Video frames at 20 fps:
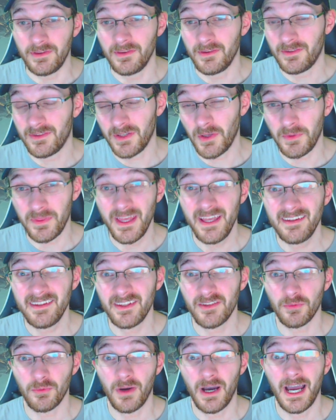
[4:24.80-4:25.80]
So this
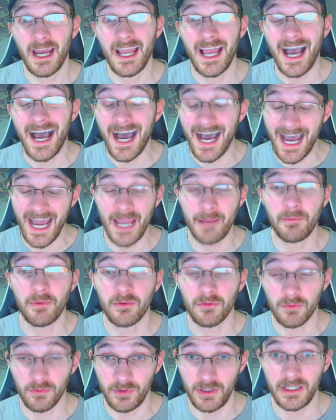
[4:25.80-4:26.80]
is why I'm
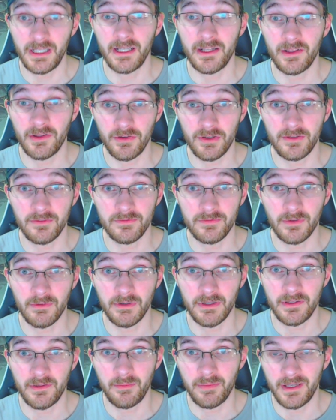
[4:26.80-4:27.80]
really looking
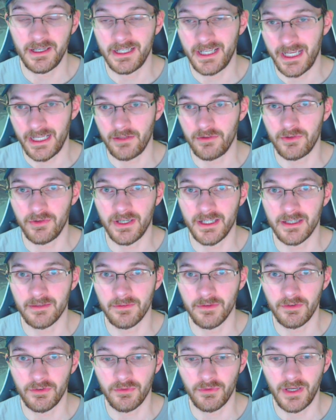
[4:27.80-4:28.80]
forward to playing Halo Halo two
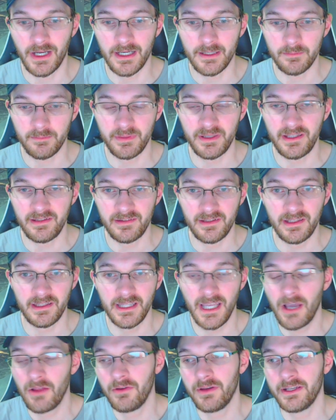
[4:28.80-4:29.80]
Anniversary on P C.
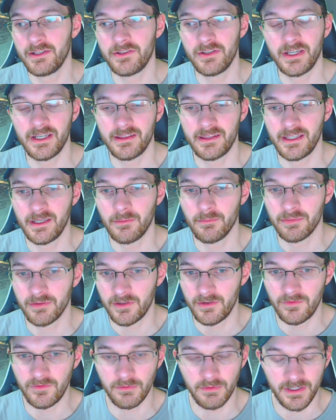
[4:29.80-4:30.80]
Not only do you get the
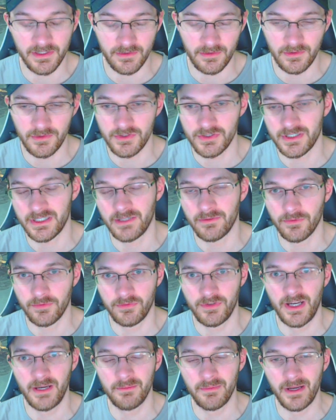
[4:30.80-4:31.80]
improved resolution and
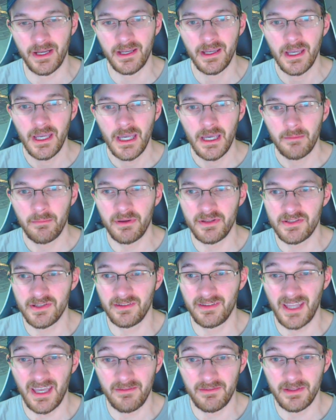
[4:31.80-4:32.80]
frame rate, but
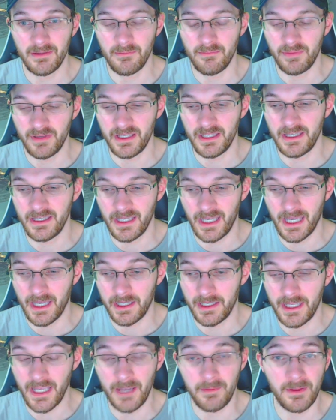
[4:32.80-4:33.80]
just have it be
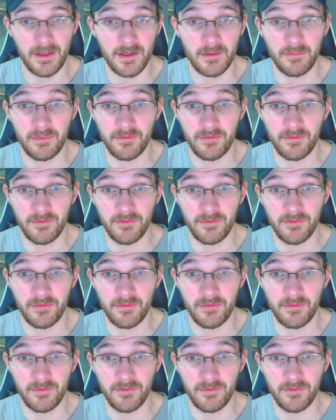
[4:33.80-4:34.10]
a game that can